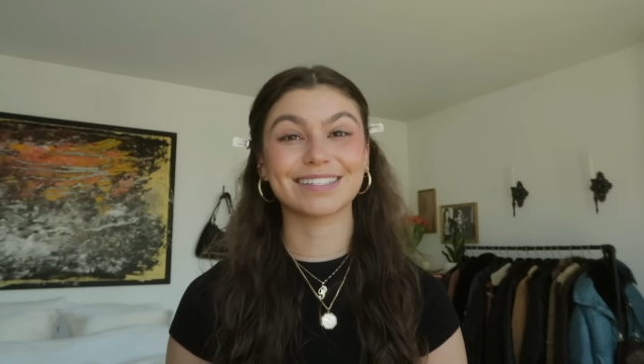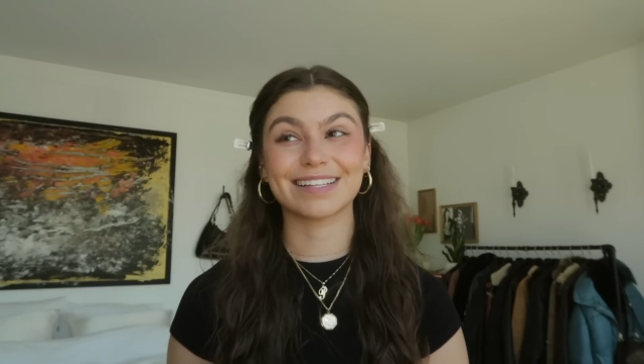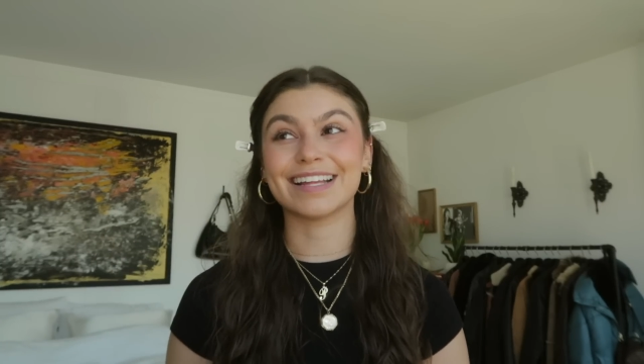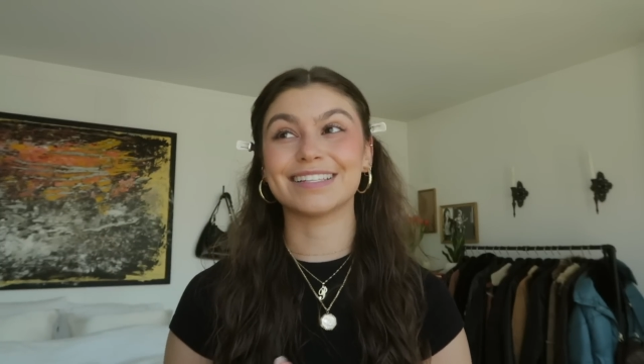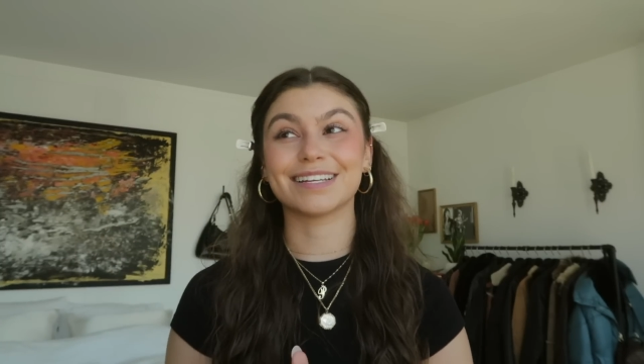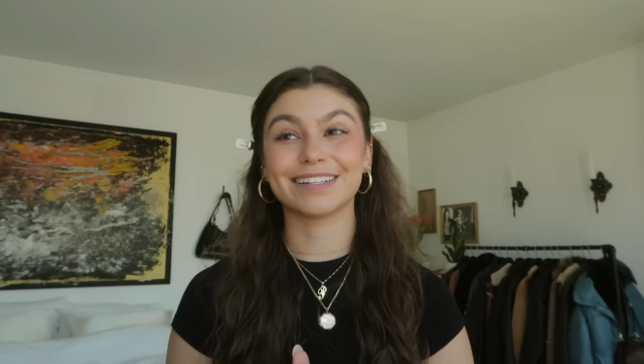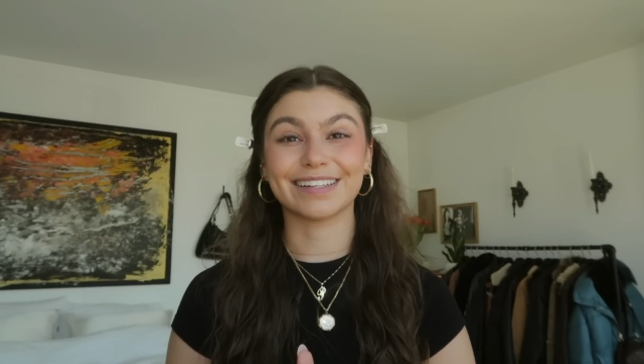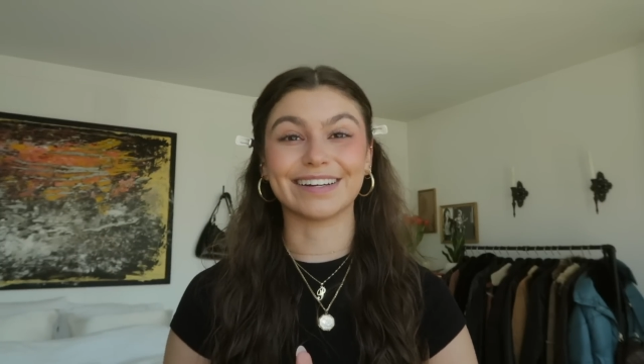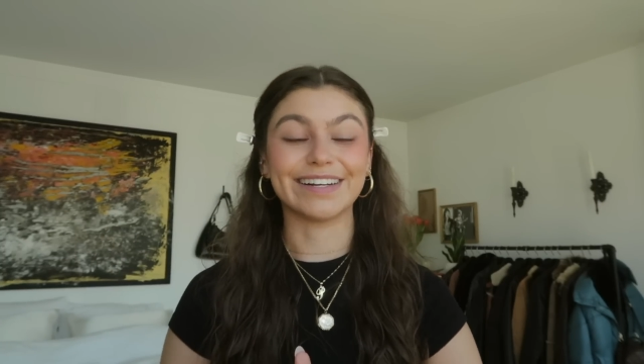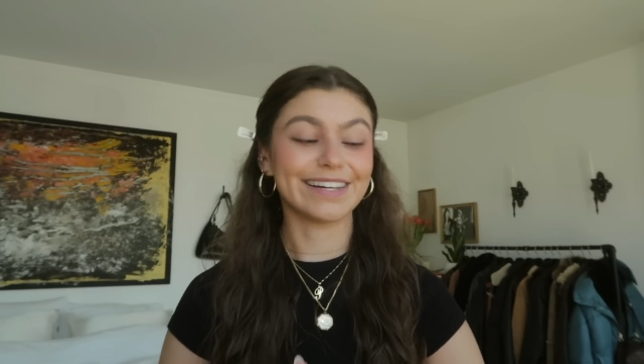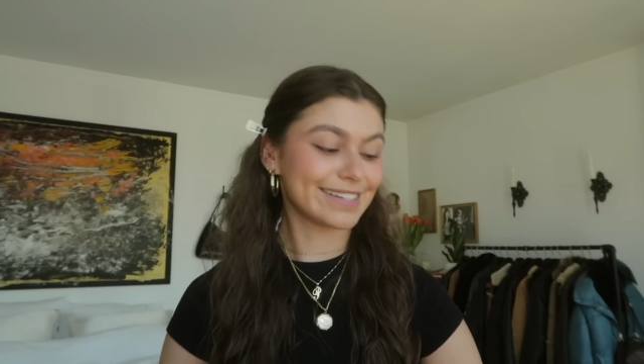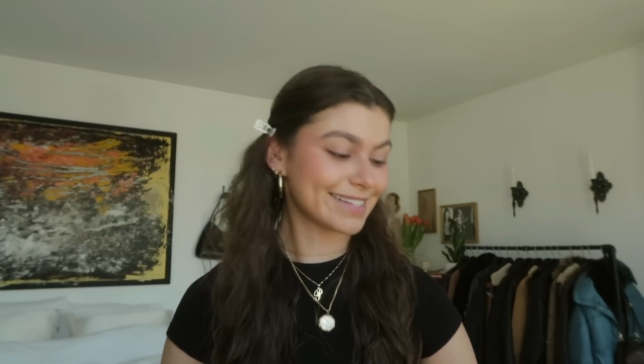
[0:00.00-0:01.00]
It's
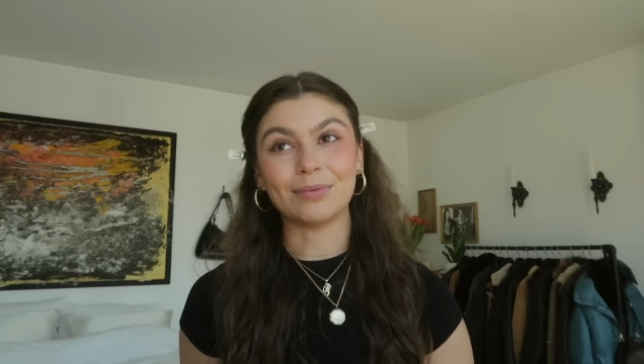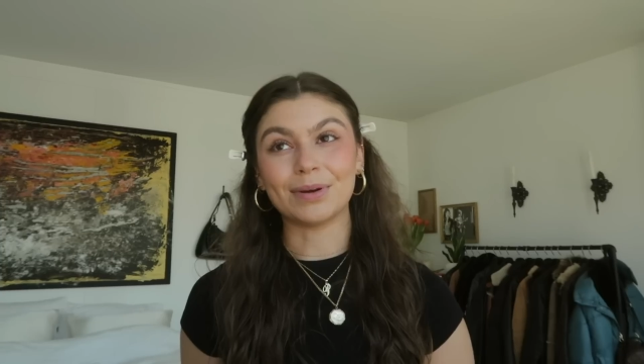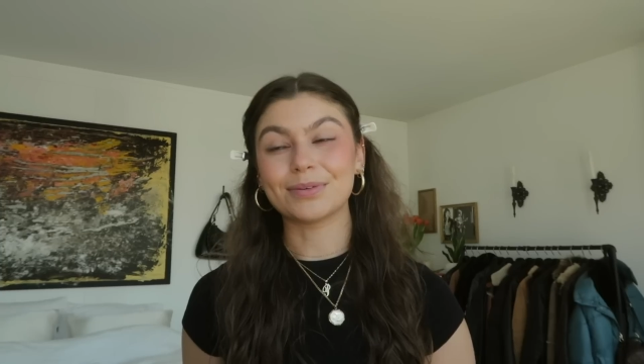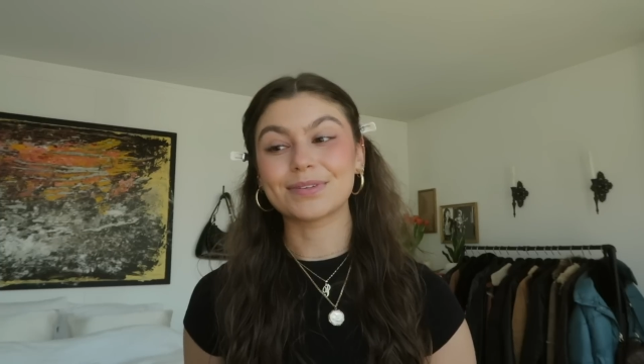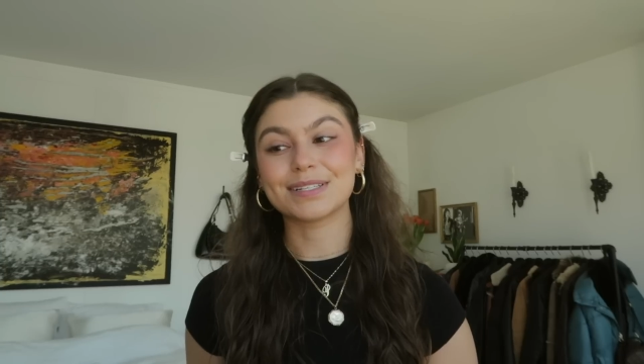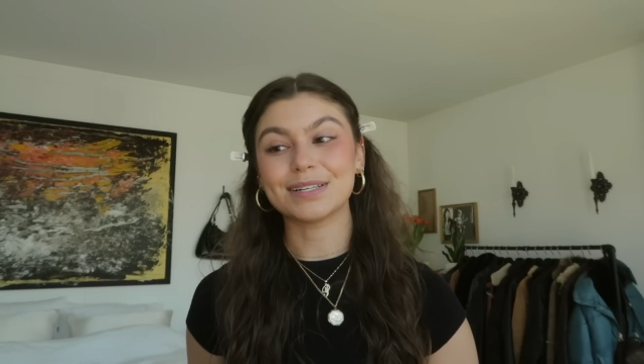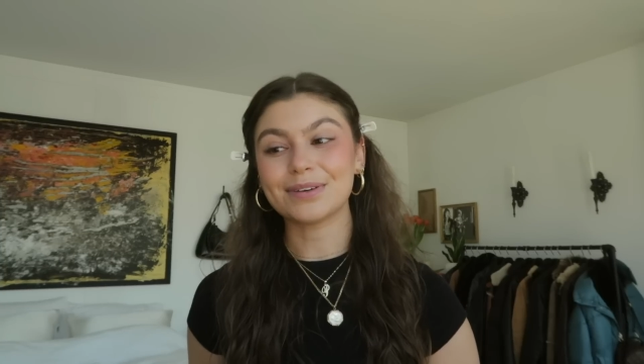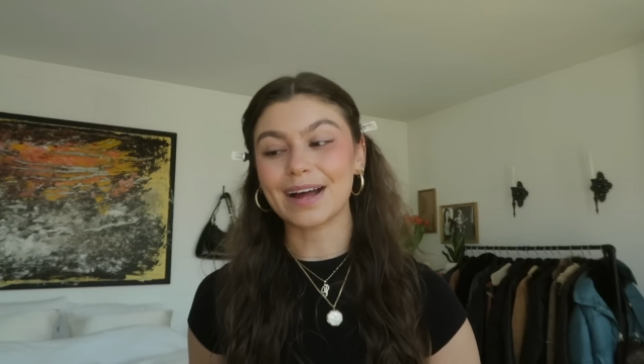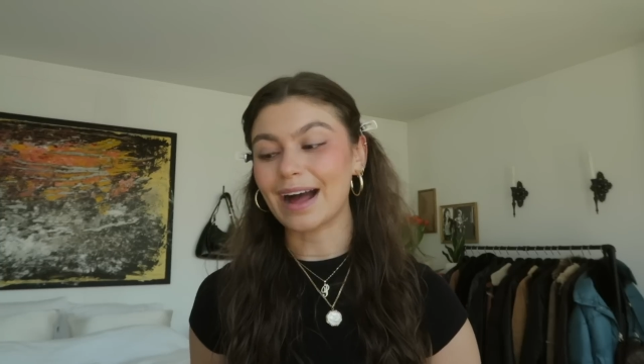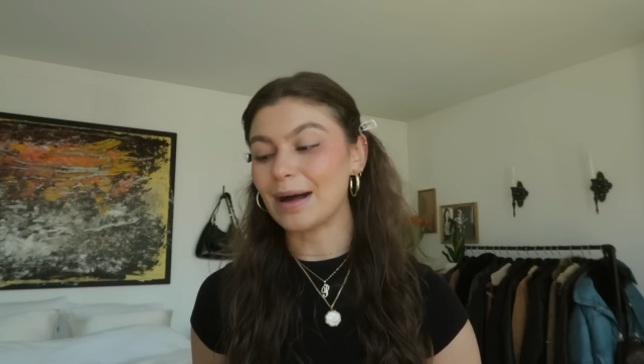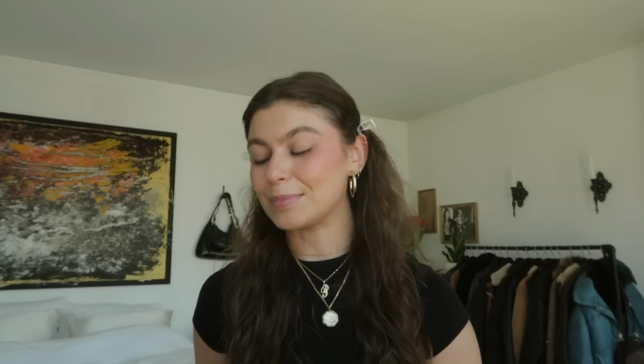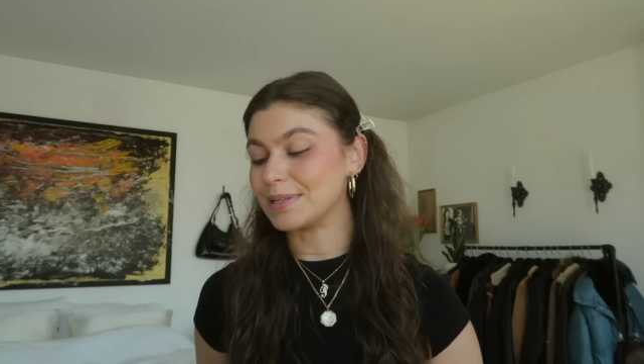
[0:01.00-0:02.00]
hilarious. We will see what
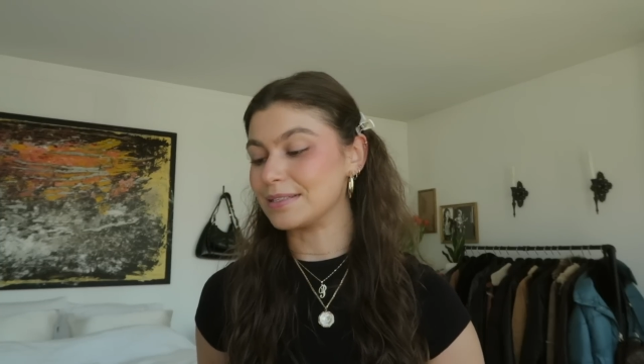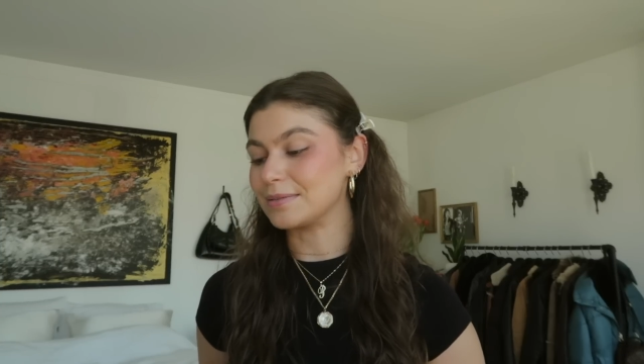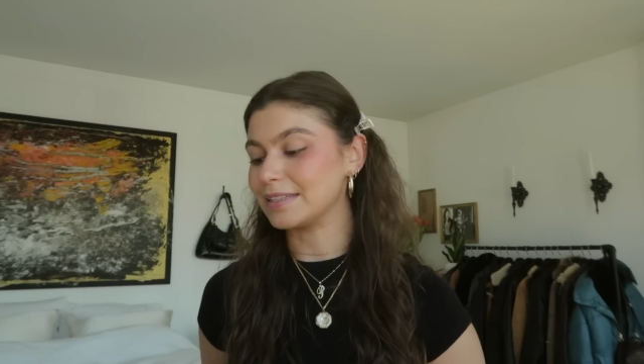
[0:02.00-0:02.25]
happens